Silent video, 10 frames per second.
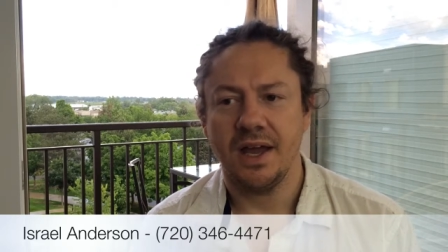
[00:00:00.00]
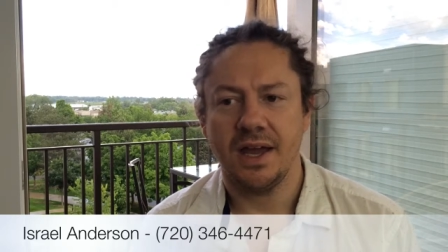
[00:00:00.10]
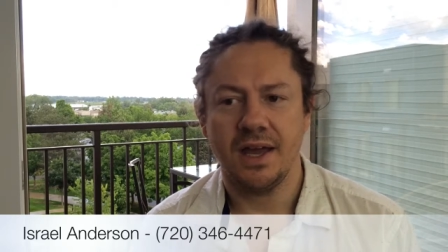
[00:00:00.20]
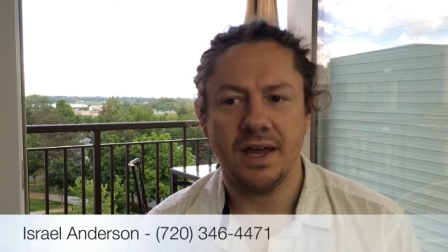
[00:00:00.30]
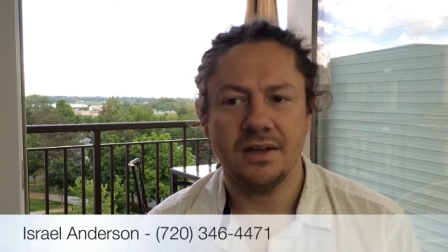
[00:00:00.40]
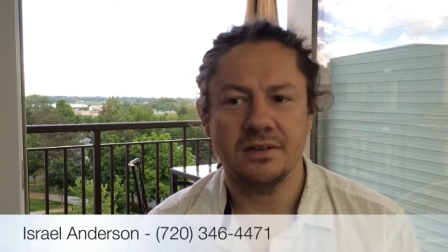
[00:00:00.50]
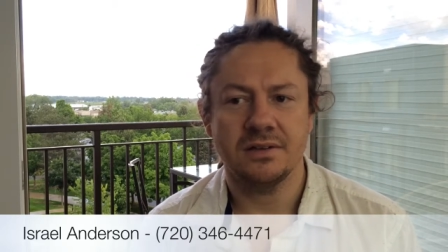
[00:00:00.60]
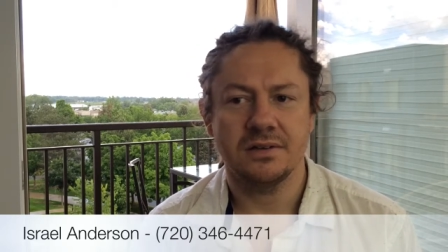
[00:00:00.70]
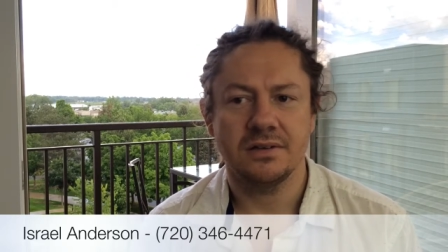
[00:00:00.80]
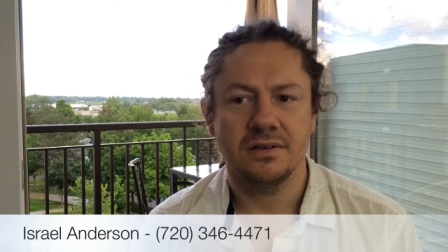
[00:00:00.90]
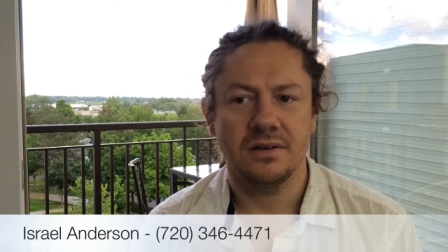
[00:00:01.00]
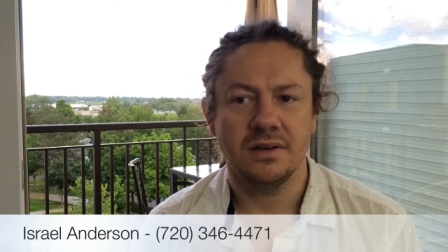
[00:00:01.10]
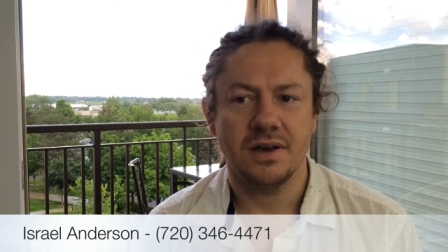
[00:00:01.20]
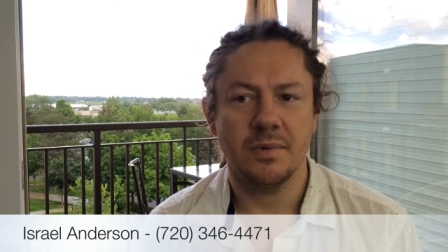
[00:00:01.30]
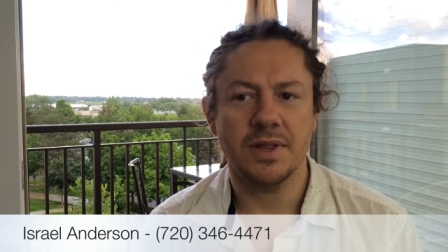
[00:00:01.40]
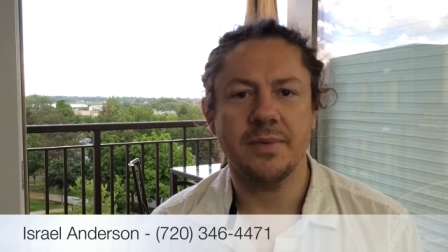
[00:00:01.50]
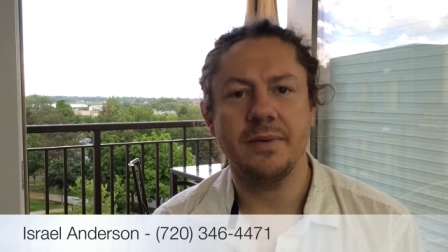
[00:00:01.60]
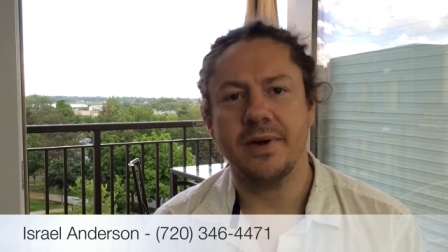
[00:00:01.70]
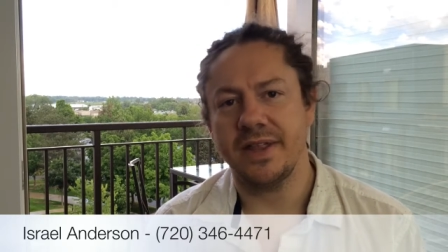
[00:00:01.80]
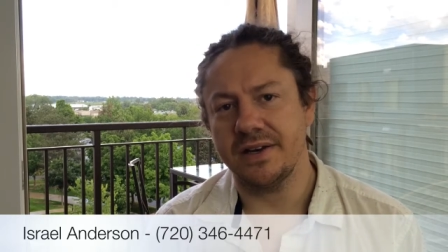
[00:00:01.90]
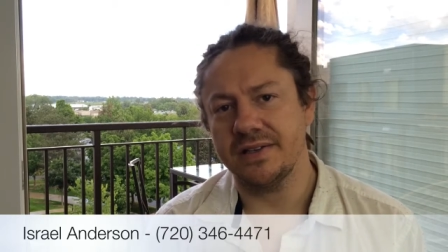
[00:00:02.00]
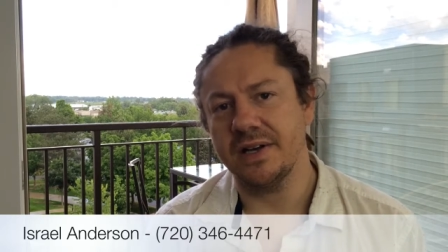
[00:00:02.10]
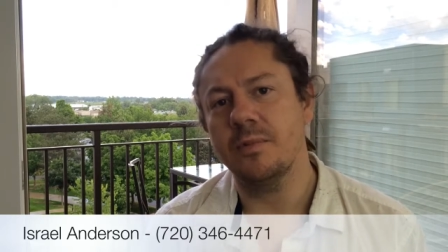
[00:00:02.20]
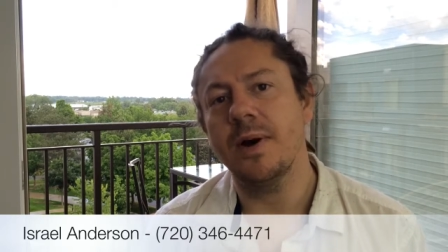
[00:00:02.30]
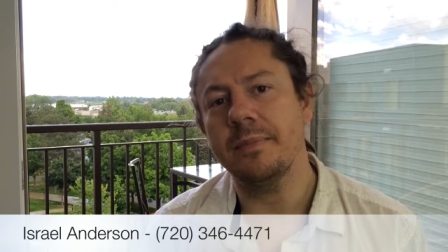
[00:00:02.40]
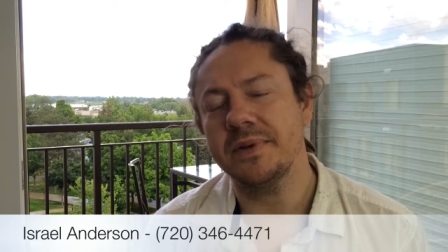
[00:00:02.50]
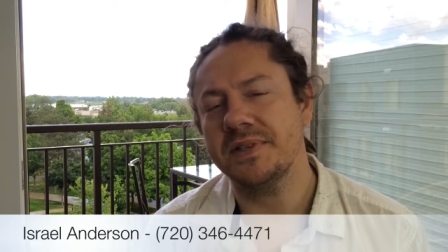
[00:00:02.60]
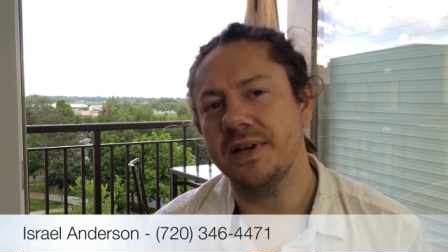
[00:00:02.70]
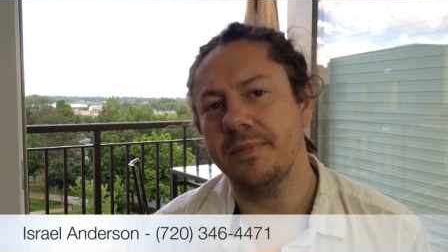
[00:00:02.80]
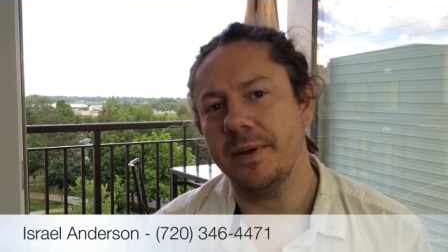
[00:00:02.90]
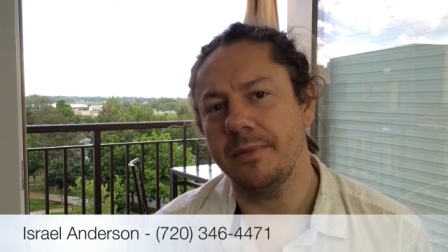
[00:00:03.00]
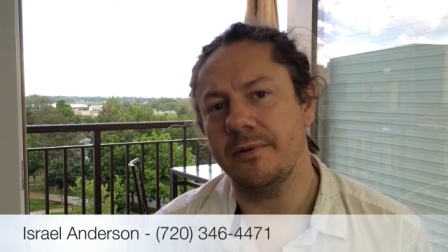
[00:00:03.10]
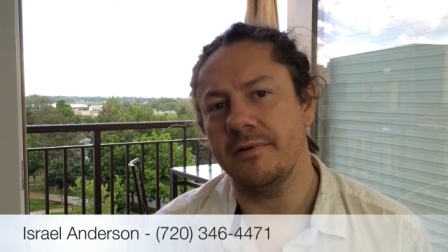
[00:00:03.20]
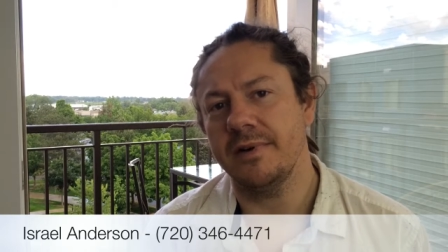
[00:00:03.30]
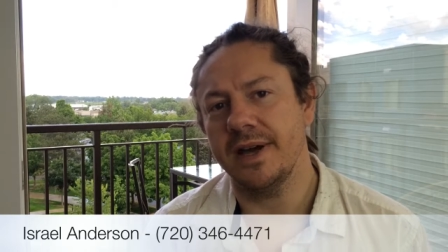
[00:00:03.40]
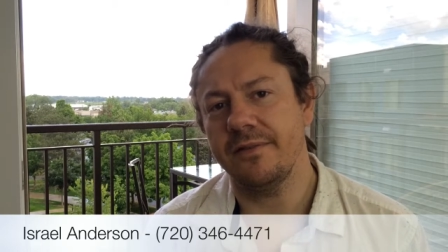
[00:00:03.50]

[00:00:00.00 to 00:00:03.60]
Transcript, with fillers: and and what I mean by that is only one percent of people